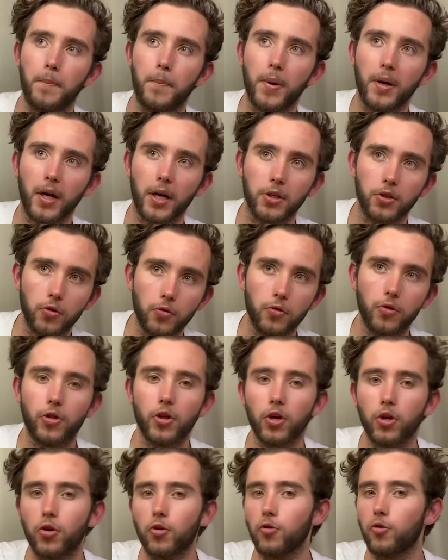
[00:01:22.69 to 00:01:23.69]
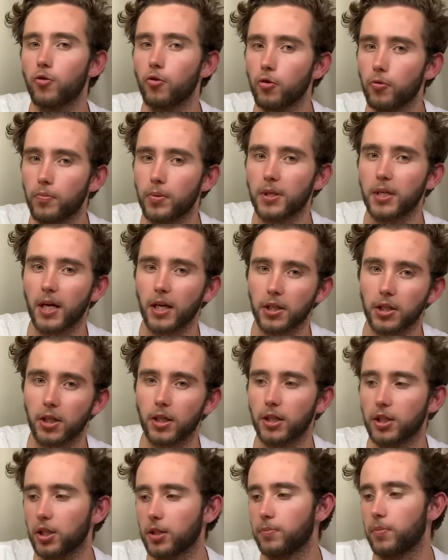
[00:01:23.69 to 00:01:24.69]
But I do think you could
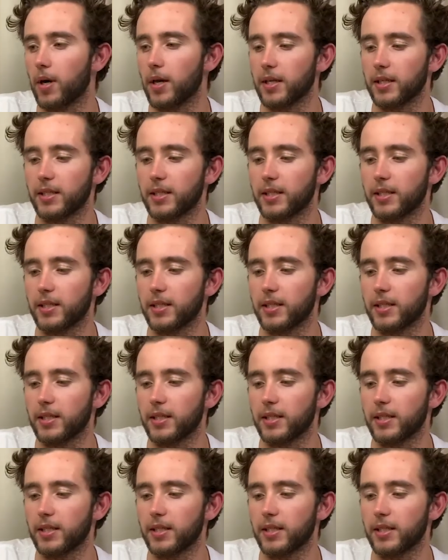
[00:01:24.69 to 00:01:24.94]
potentially just buy